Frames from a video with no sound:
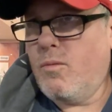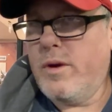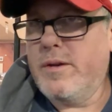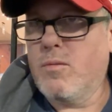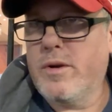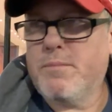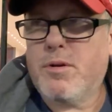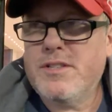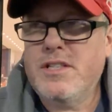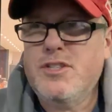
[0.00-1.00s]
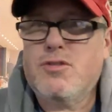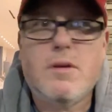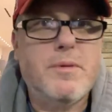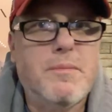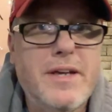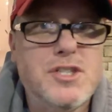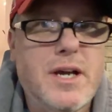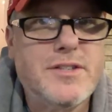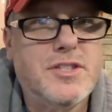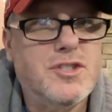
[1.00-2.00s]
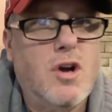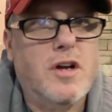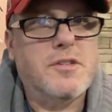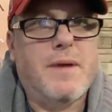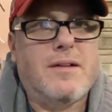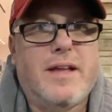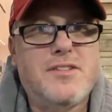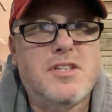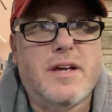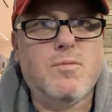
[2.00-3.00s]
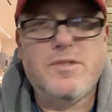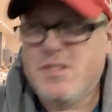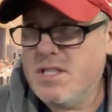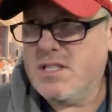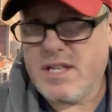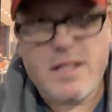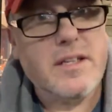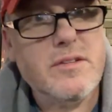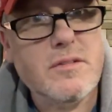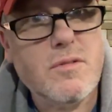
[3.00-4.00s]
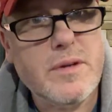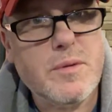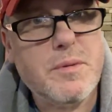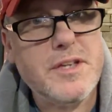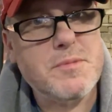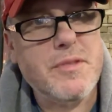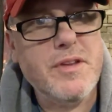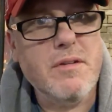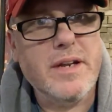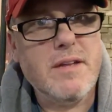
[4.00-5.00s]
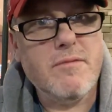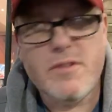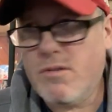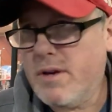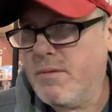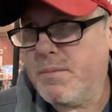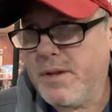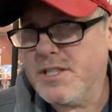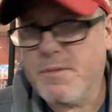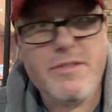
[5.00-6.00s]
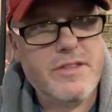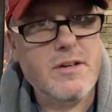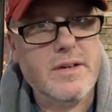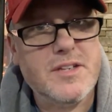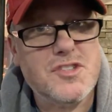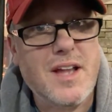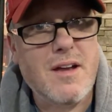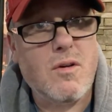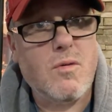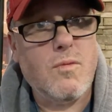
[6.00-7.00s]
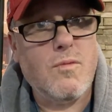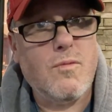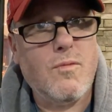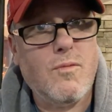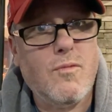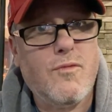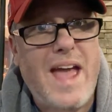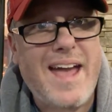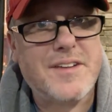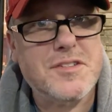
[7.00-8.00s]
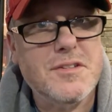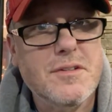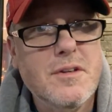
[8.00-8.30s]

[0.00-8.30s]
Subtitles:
What President Trump and Mike Johnson talked about last night was detailing the Great Replacement Theory. The Great Replacement Theory is now fact.